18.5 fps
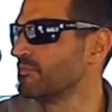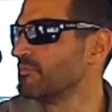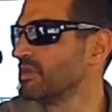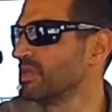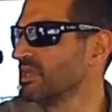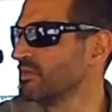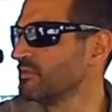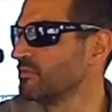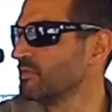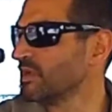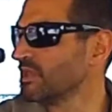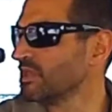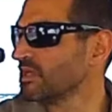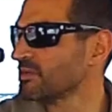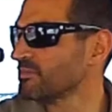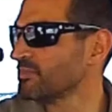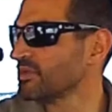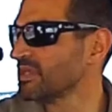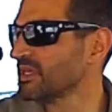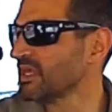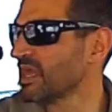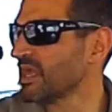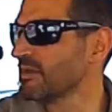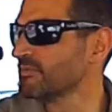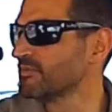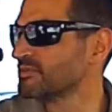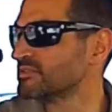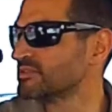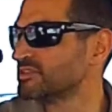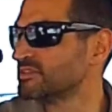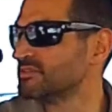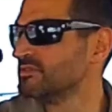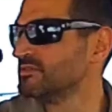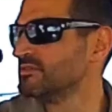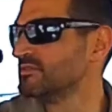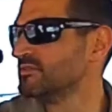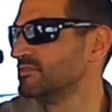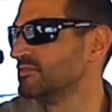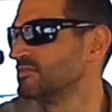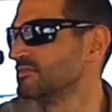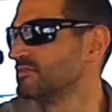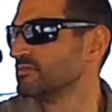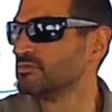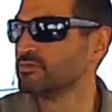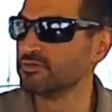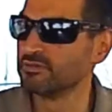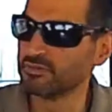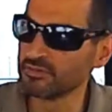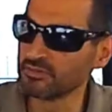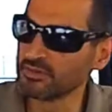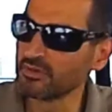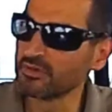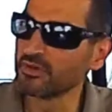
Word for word: being willing, being able to